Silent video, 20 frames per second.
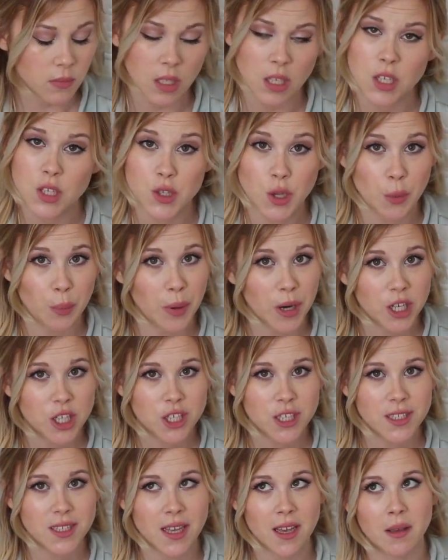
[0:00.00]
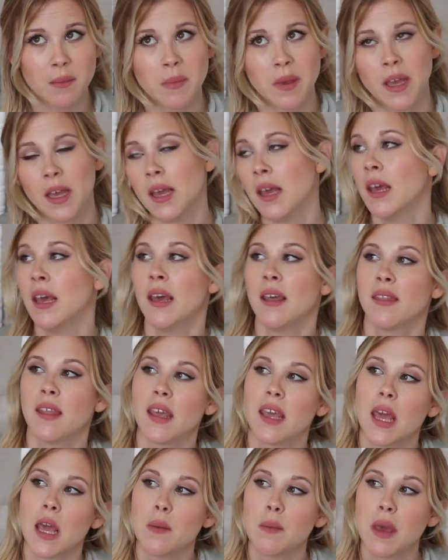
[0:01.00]
So purchased them,
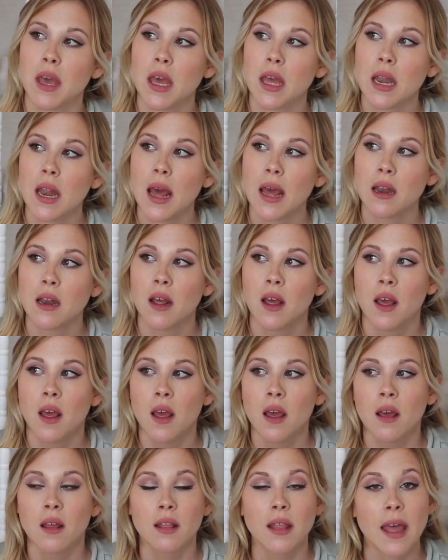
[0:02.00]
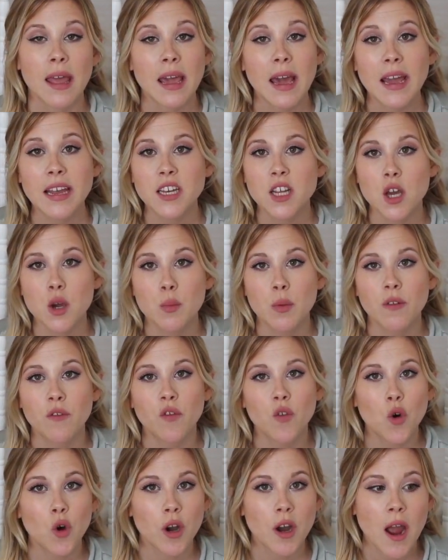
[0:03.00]
they came in, and like I do
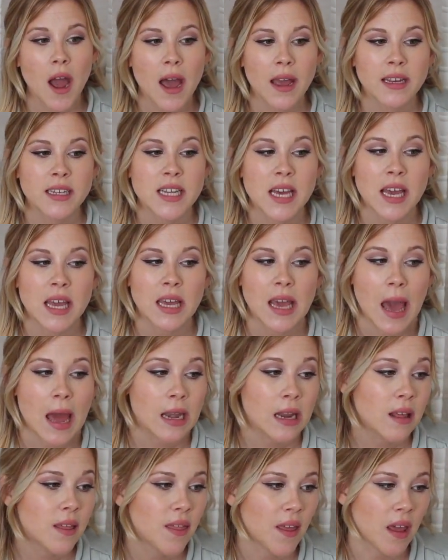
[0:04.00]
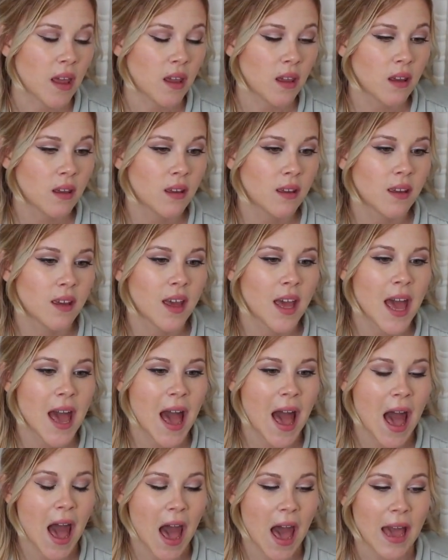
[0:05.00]
before I take anything,
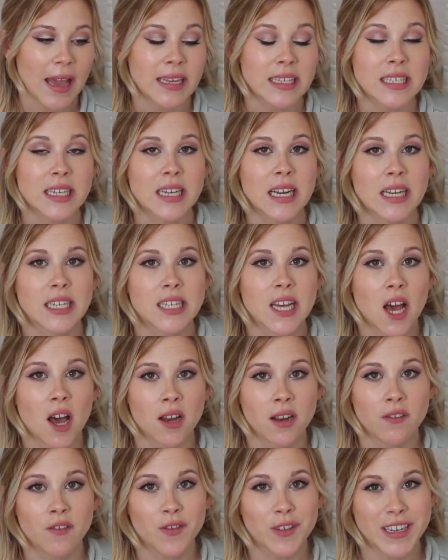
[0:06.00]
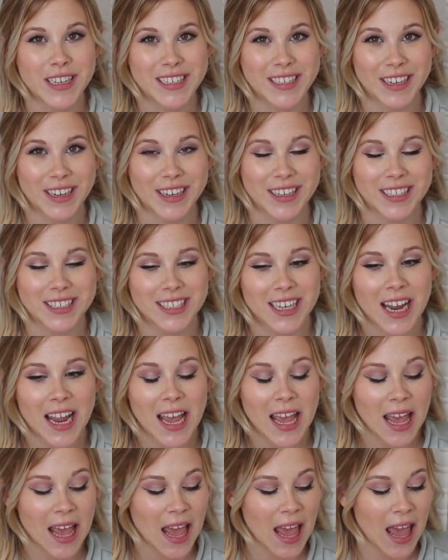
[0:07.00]
I did a ton of research.
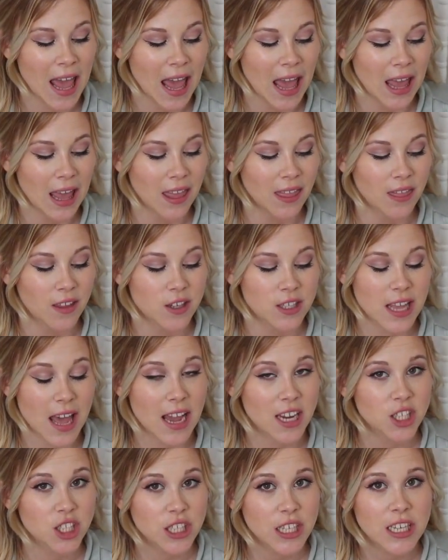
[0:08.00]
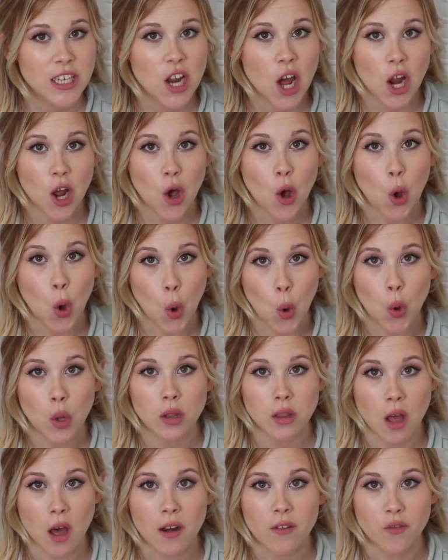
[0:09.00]
There's actually not a whole
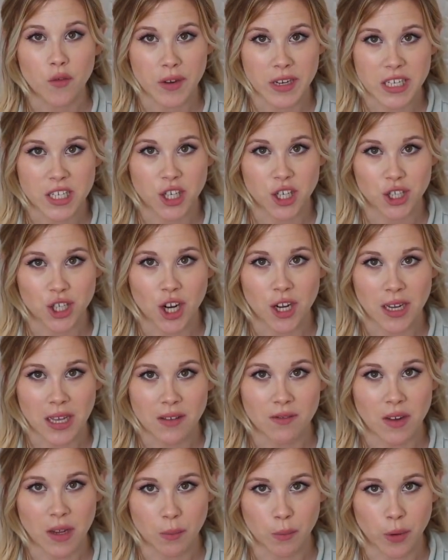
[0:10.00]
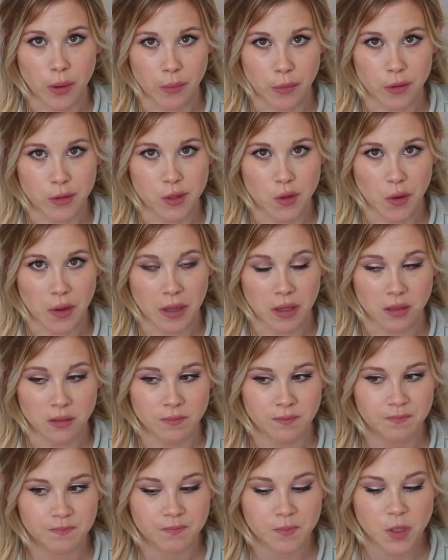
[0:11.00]
lot of research on evening primrose
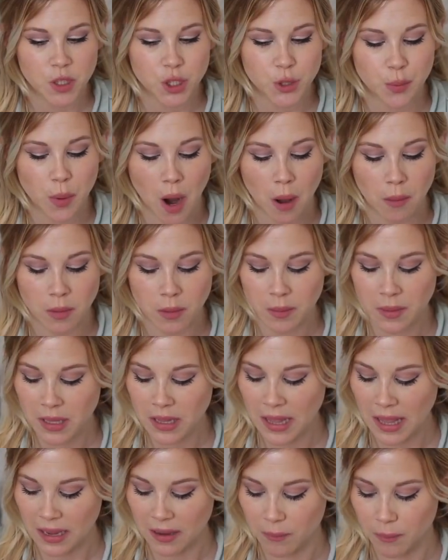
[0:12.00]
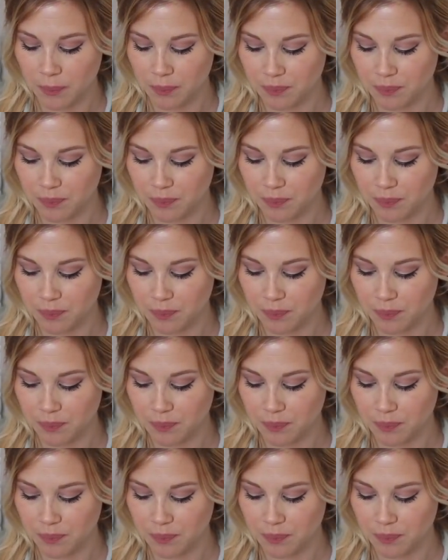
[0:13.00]
oil. There's probably like